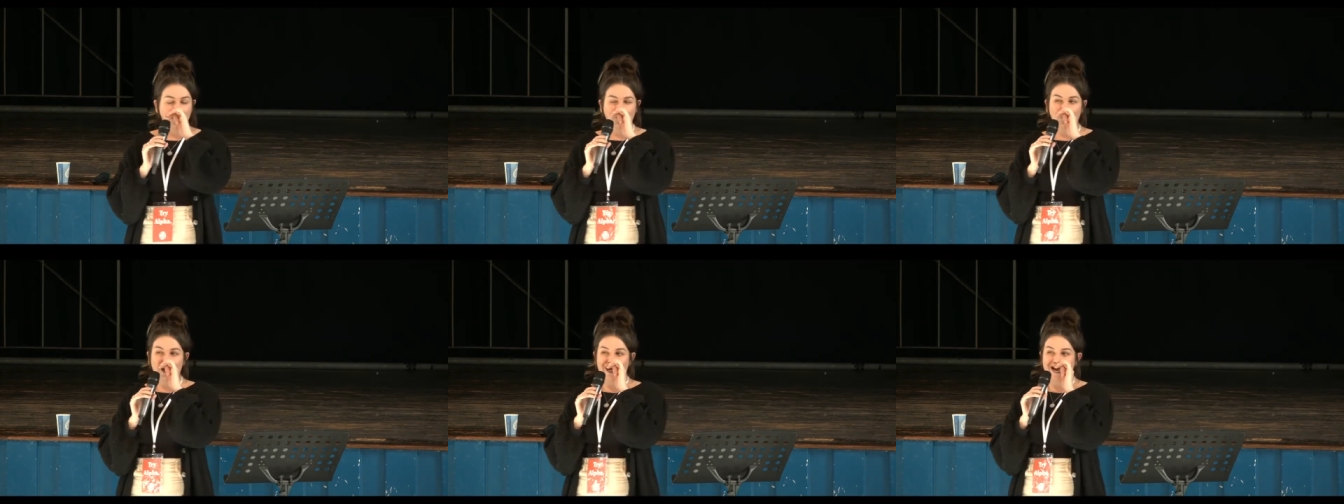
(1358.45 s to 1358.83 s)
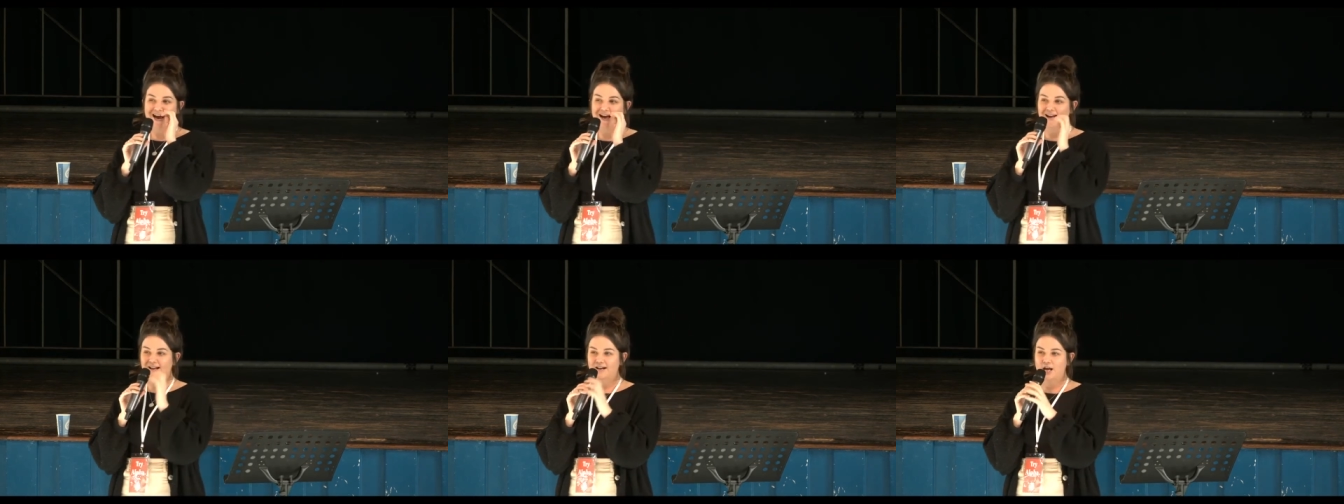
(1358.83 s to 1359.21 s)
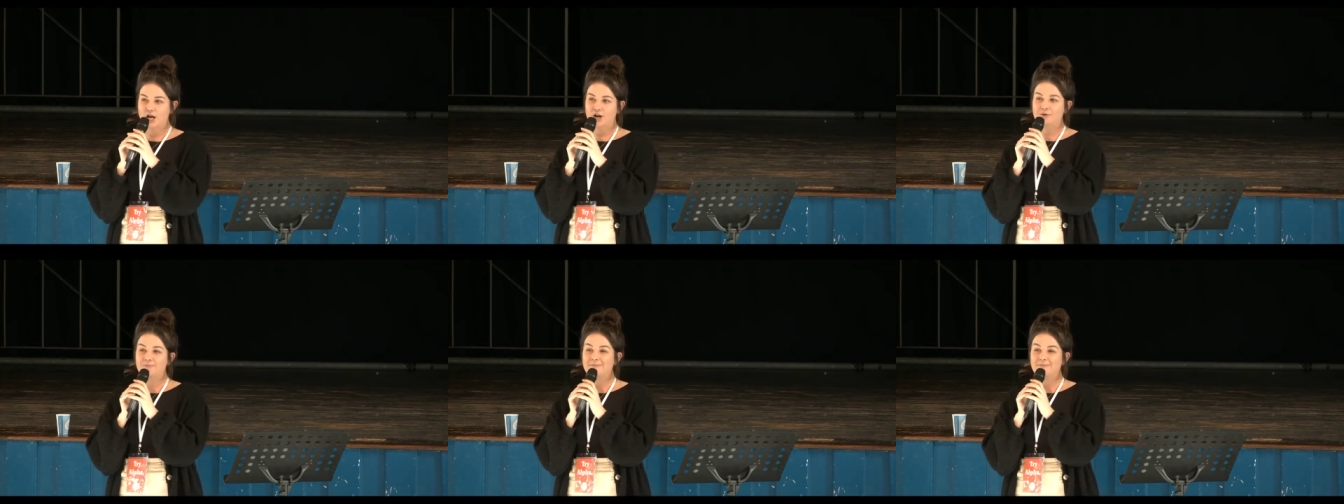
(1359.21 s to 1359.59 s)
we had
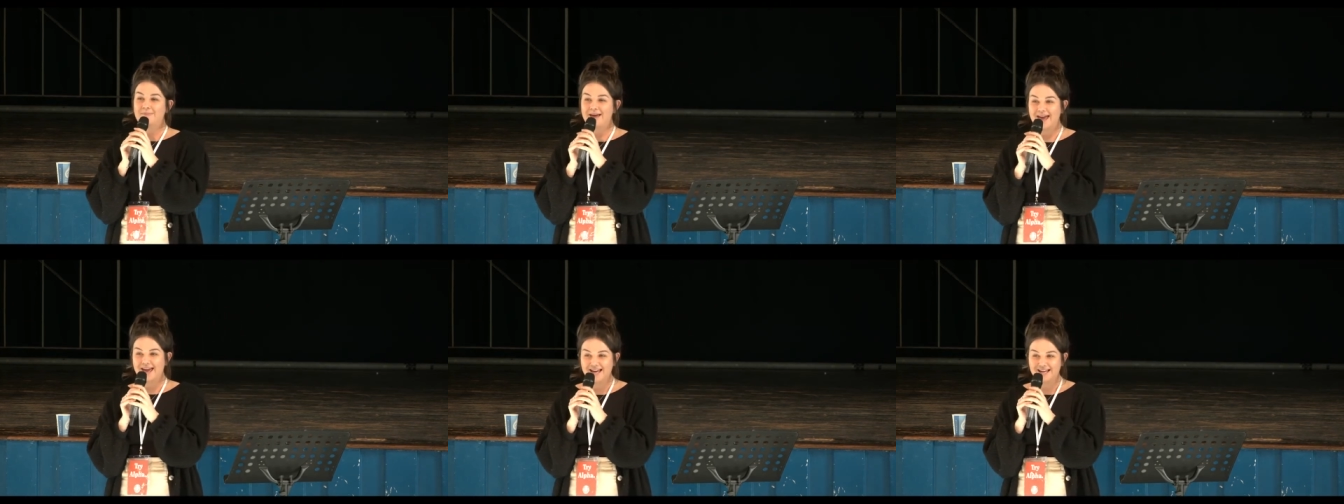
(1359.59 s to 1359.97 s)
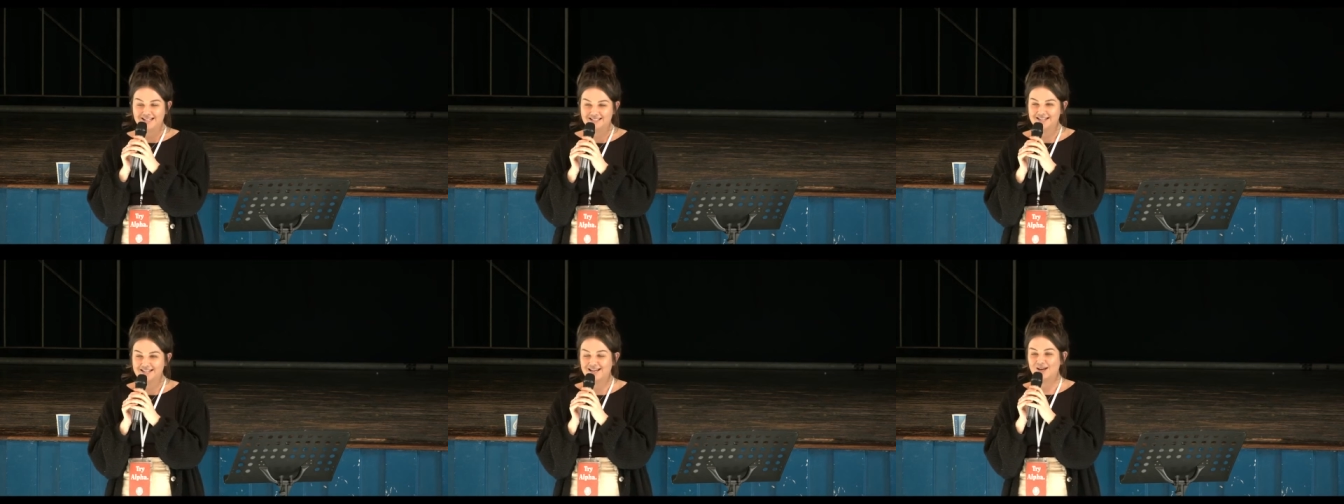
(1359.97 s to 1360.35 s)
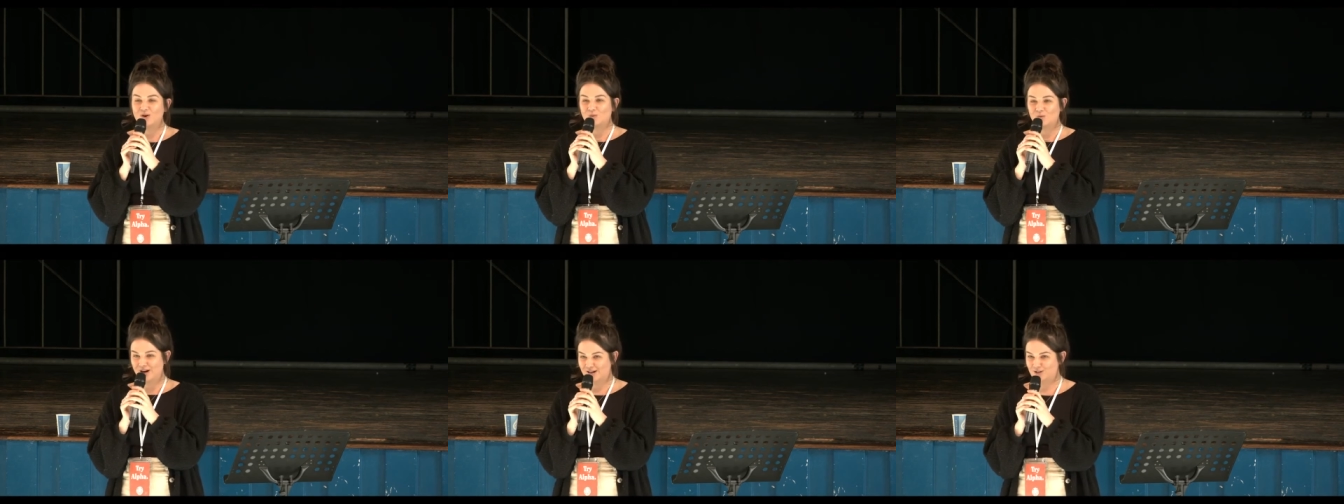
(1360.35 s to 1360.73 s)
an amazing
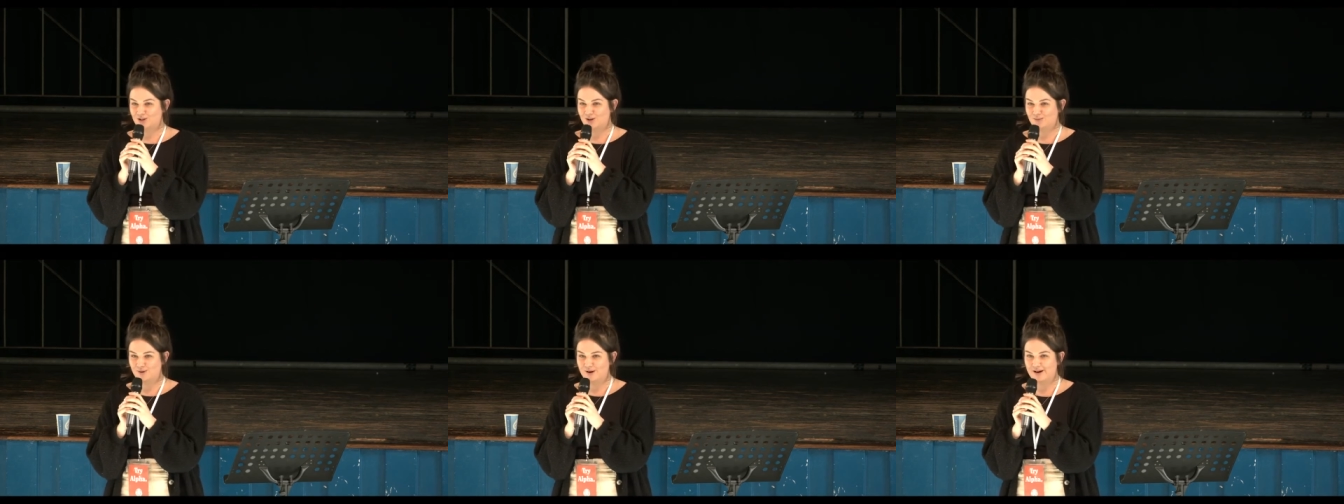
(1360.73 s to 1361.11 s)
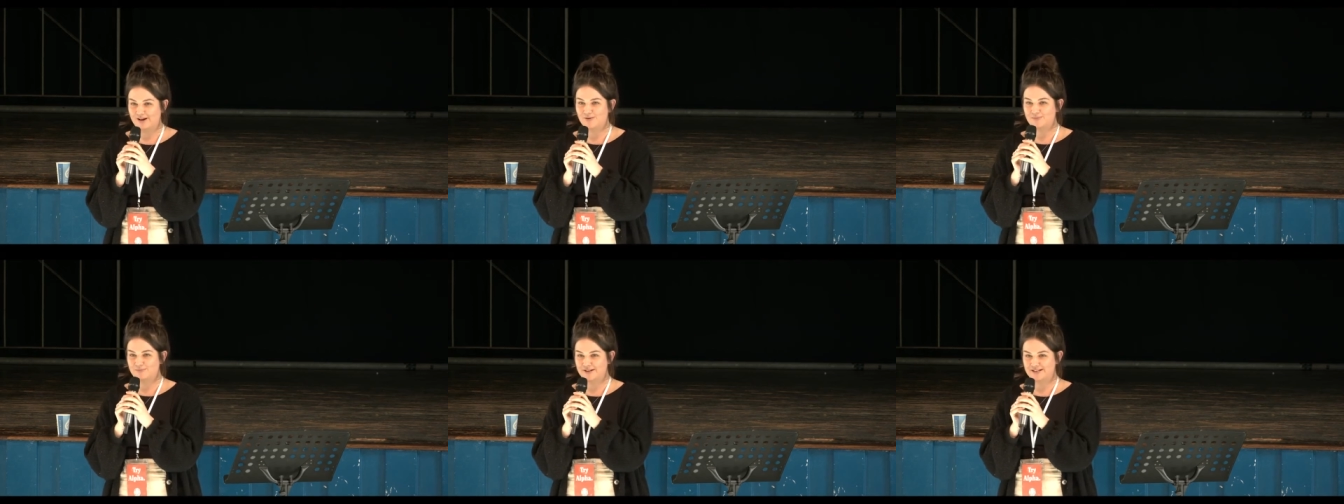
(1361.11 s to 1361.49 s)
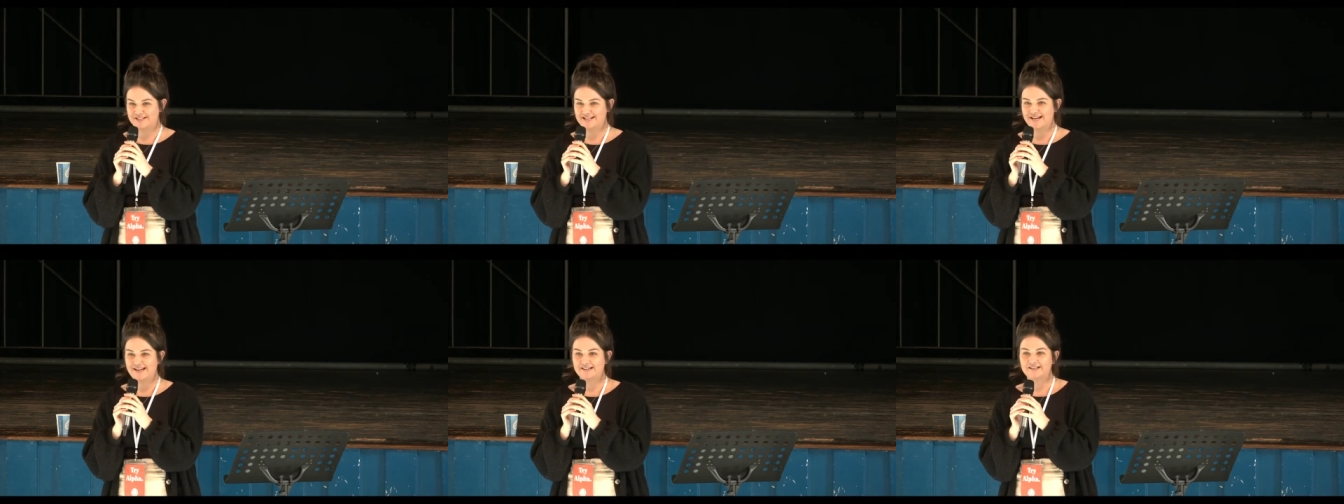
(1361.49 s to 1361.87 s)
worship night on
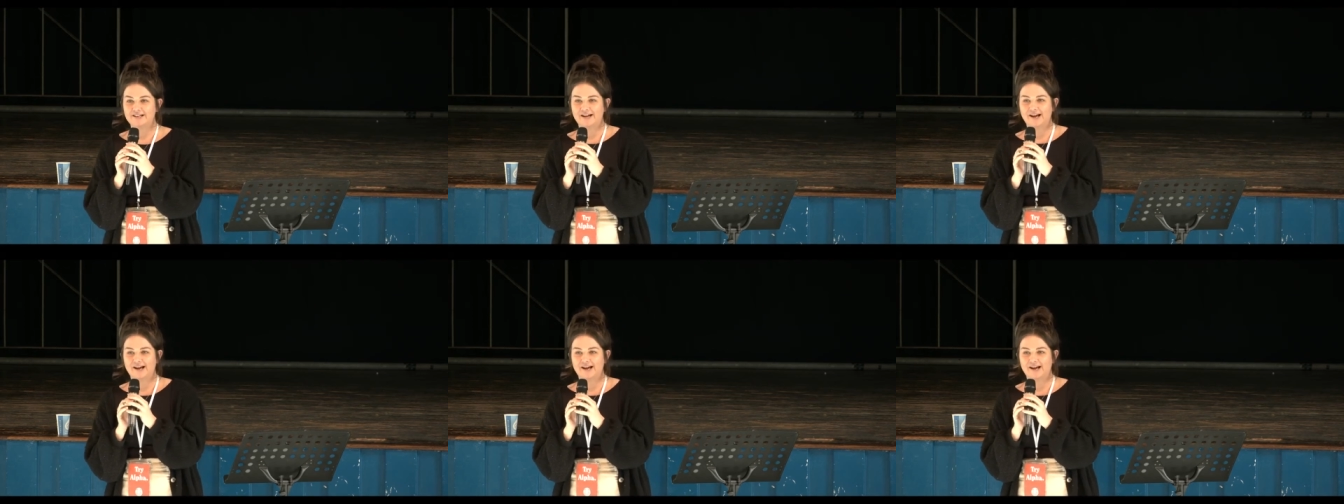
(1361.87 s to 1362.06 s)
Monday.